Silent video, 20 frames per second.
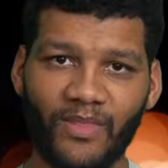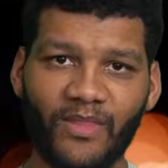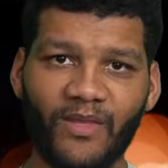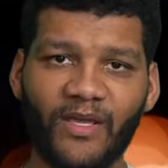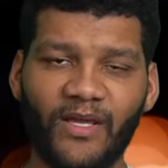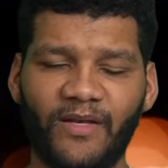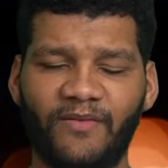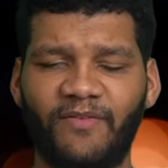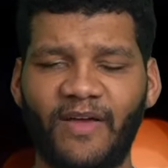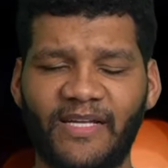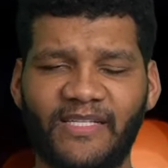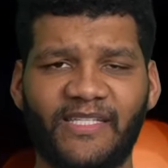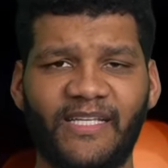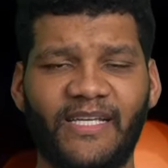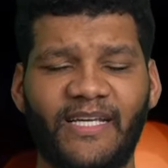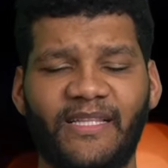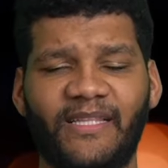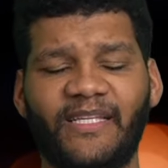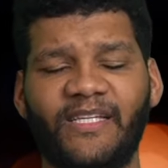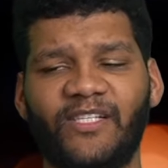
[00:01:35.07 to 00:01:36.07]
Investing
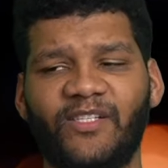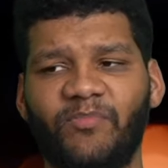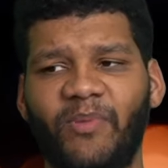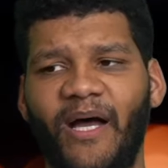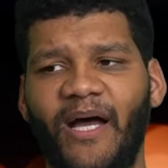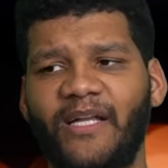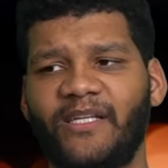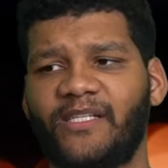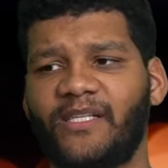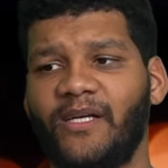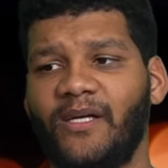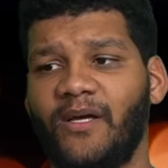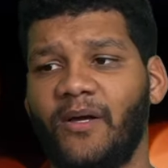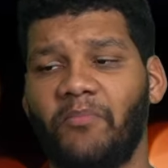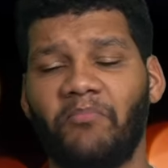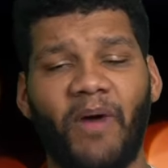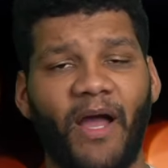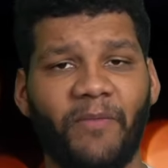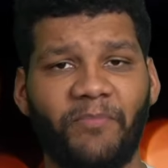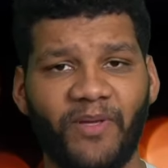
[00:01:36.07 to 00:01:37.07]
at these spots
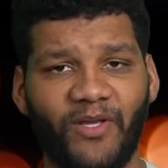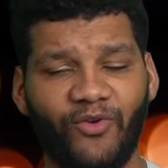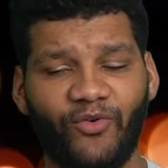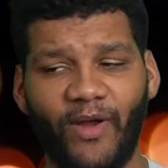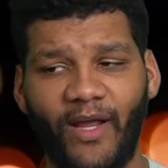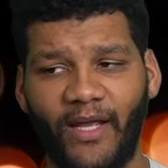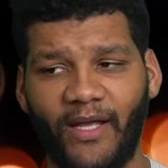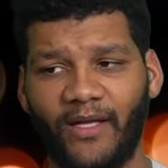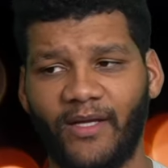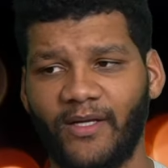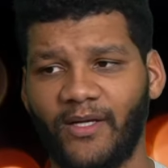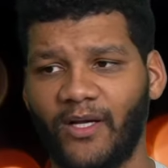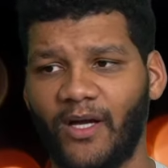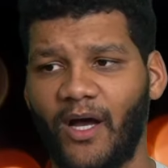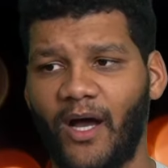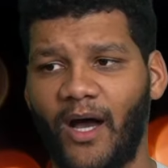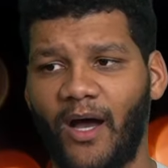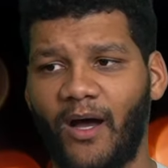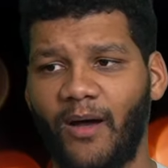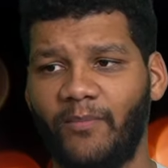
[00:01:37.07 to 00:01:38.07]
might be great.
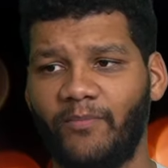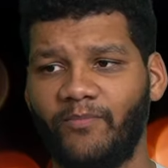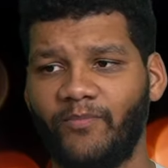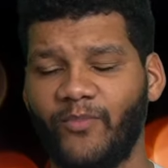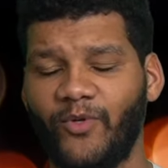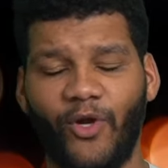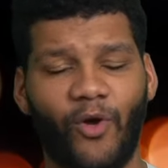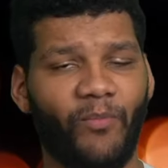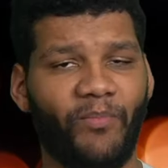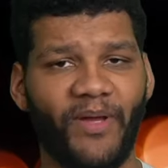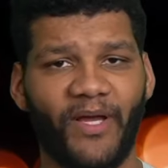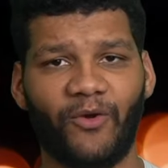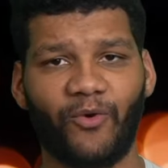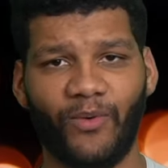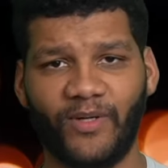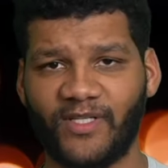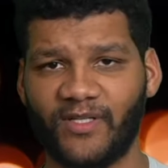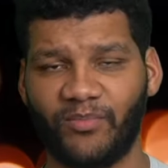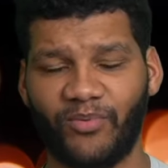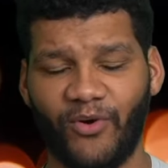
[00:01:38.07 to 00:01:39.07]
Um, you know,
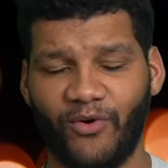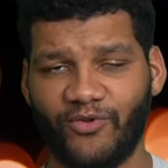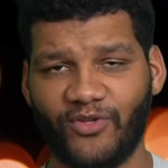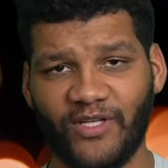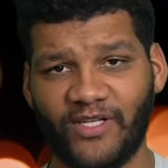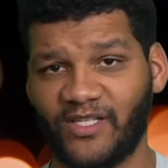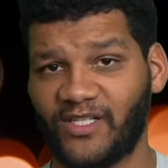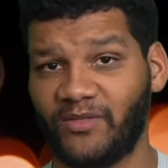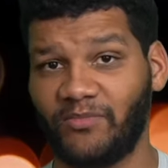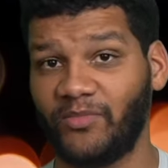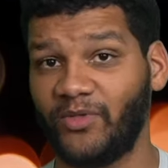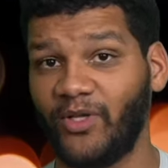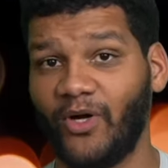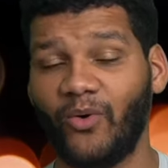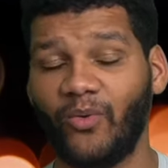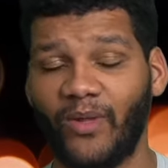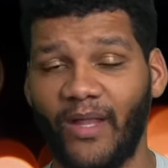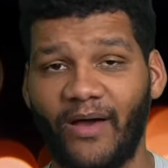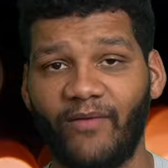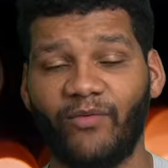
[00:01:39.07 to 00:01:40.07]
Bitcoin's approaching some low
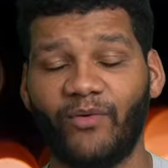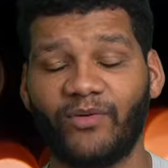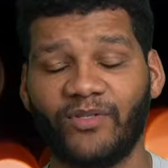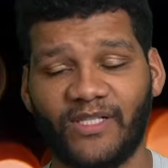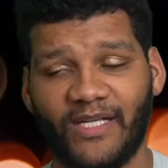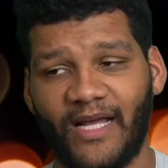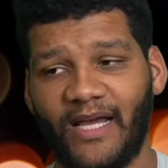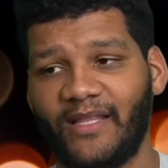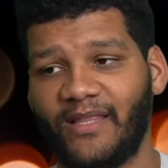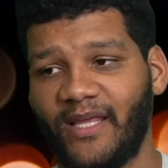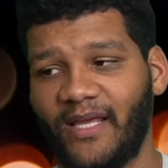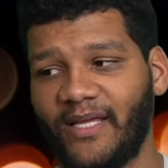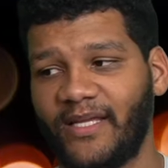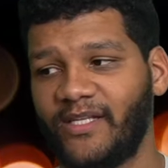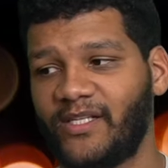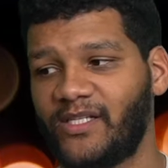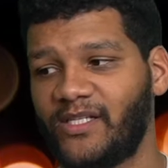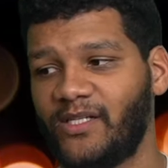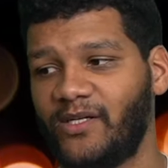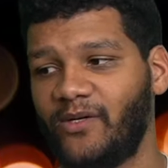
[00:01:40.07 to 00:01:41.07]
levels, and I think
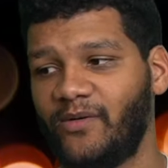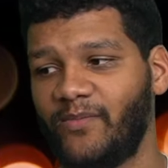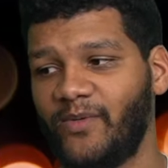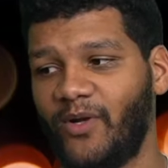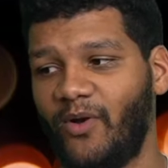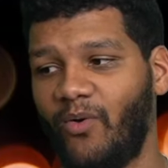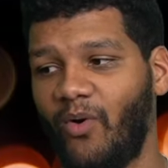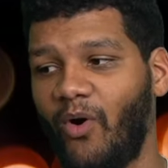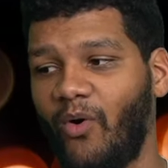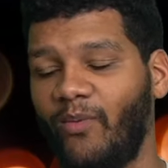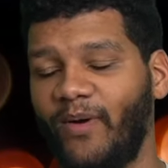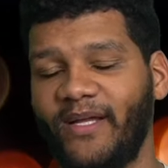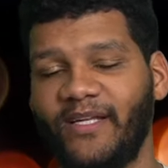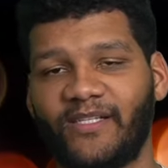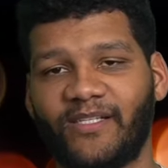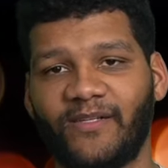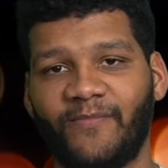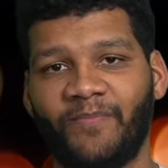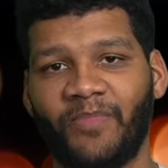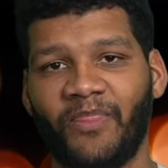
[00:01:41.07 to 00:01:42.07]
it's uh, you know,
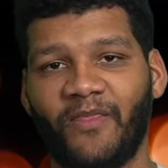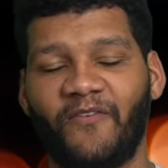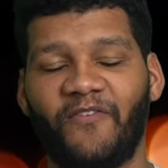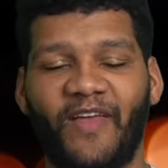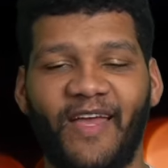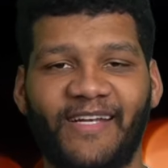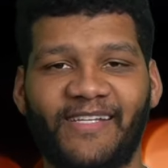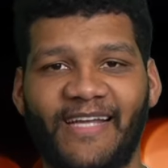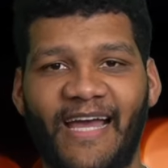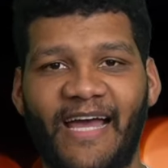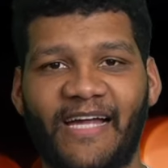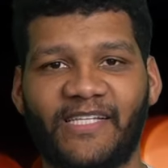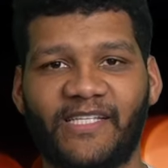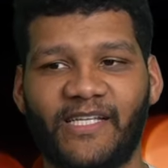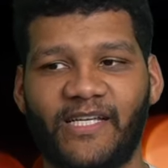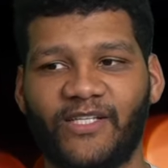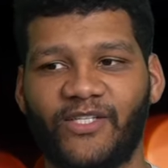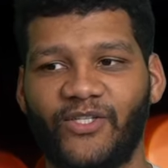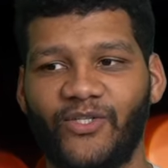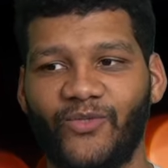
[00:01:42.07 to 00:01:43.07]
always
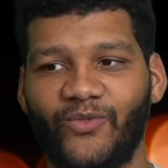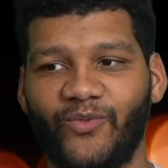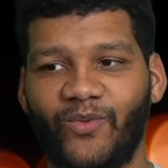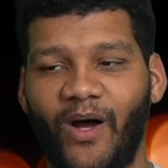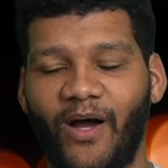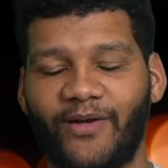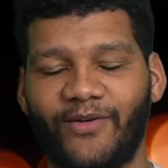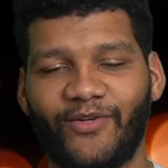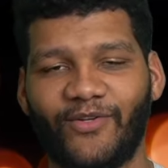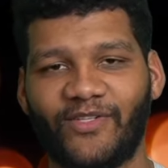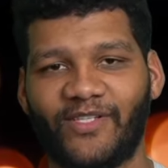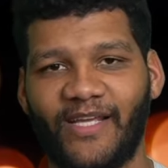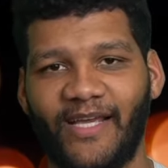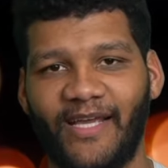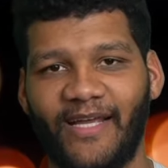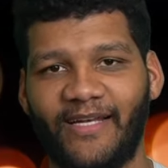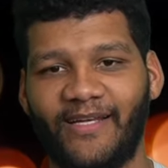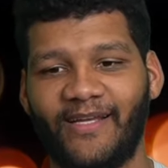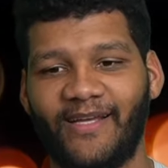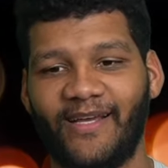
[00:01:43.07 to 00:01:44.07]
fantastic to
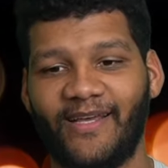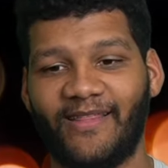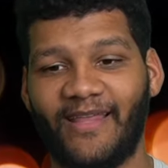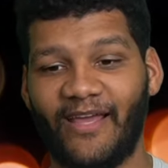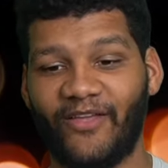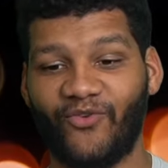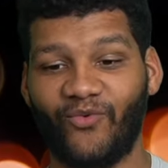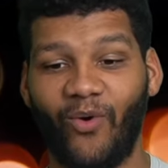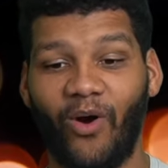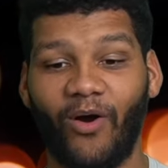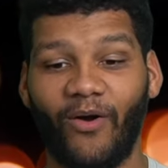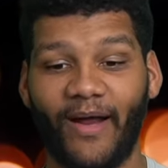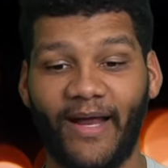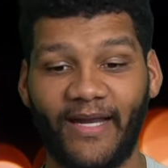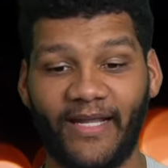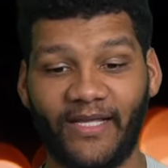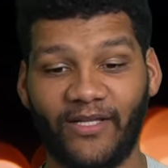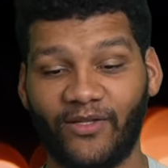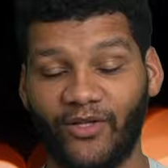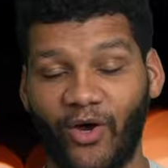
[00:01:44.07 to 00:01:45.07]
understand that you are at
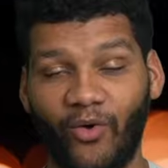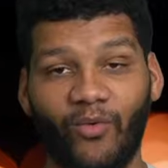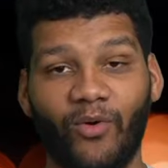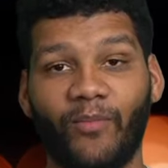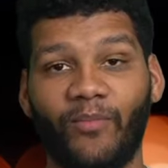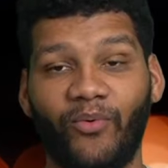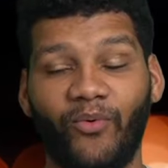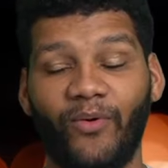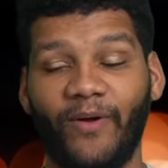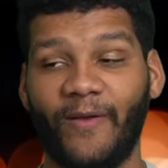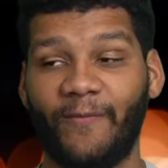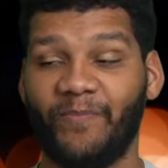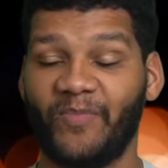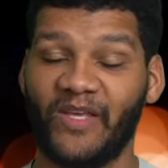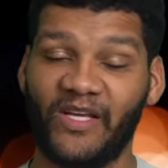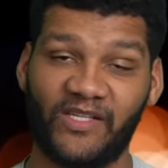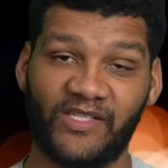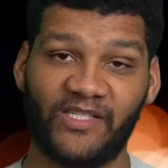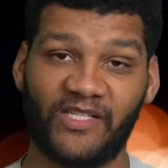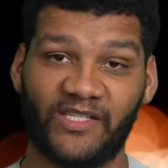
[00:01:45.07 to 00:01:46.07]
a lower point.
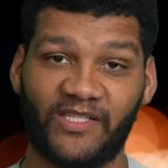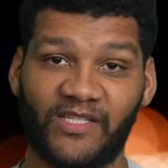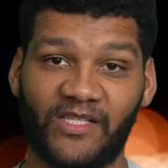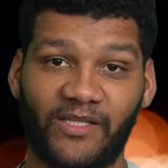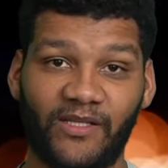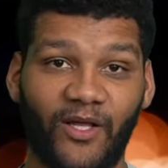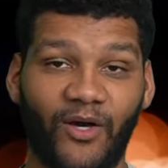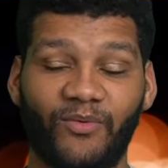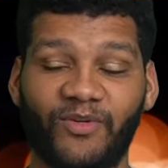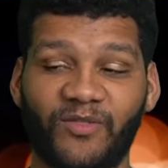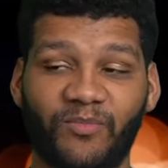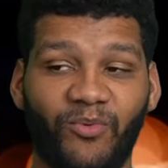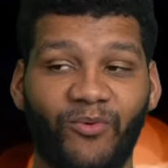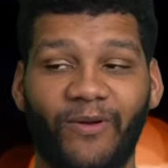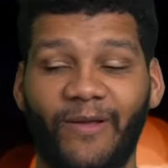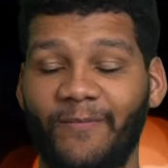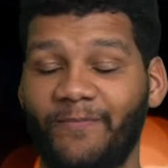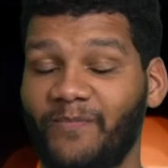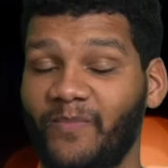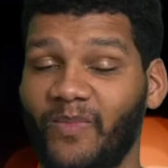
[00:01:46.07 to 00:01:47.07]
Is this the lowest
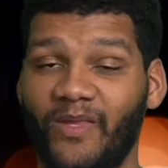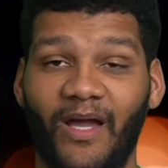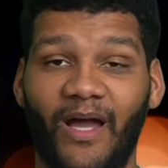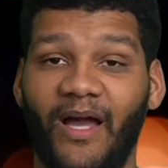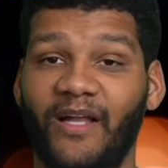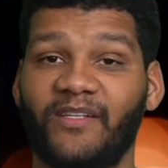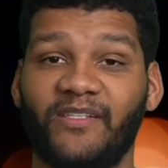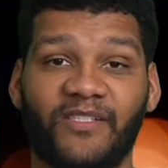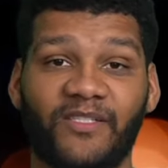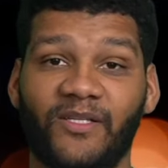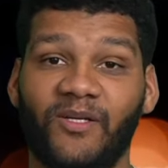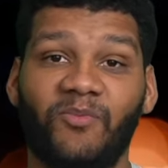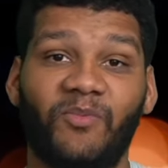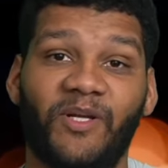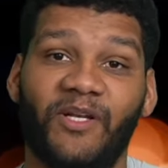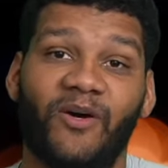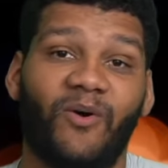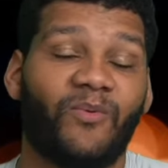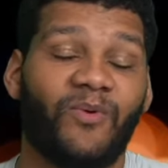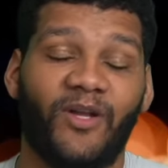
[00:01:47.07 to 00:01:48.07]
point? Honestly, we
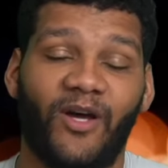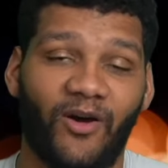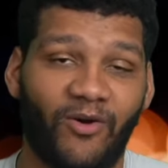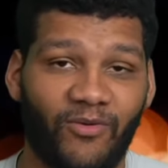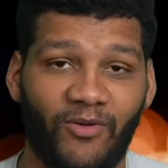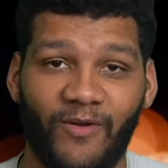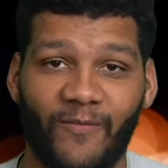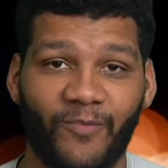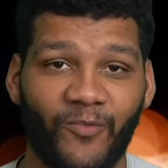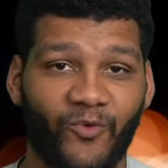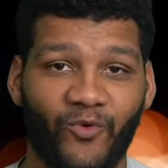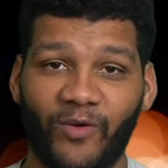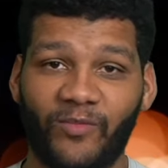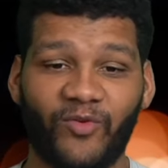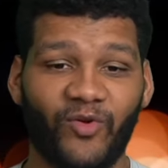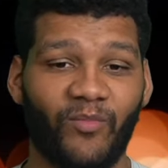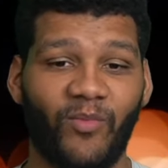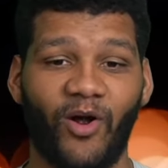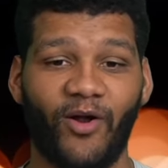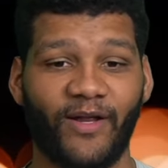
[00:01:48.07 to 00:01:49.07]
don't know. Crypto
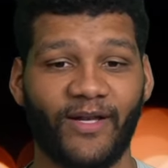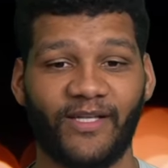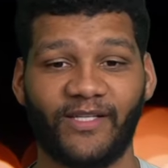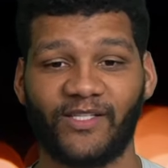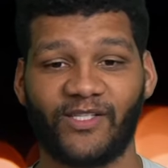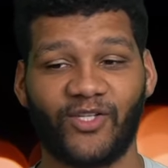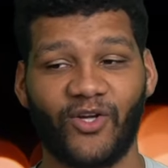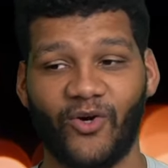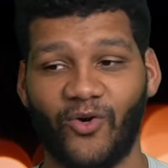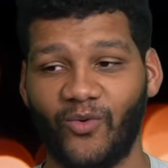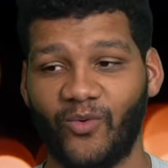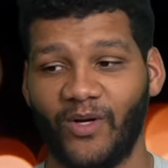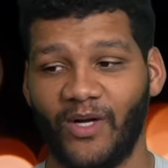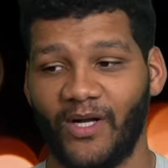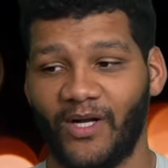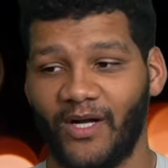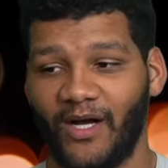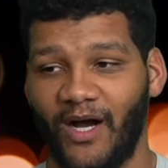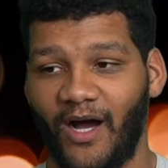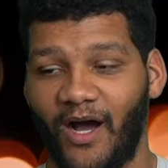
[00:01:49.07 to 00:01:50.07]
market is so
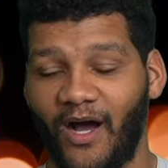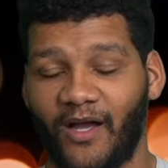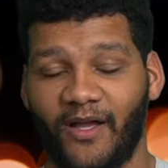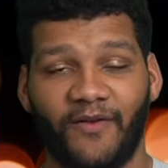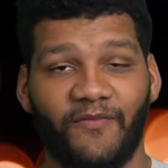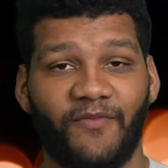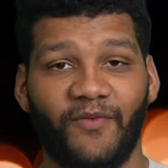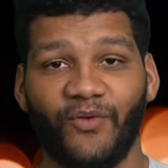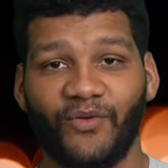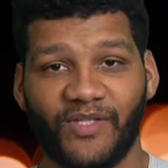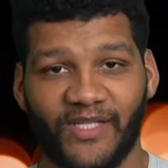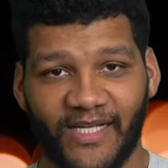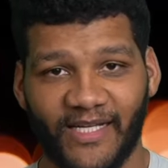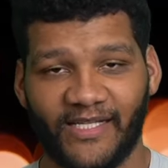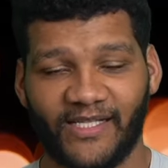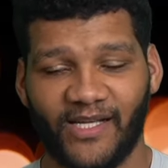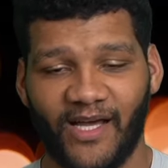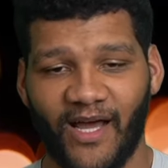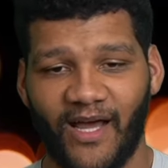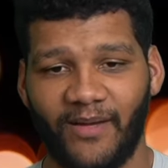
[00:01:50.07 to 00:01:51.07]
uh, confusing at
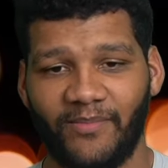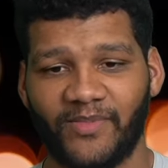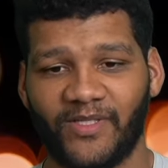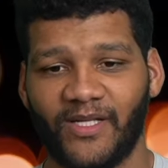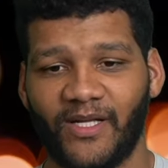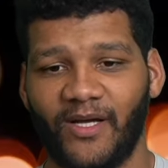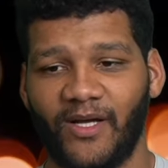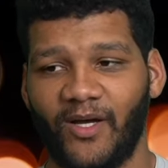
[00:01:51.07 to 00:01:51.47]
times.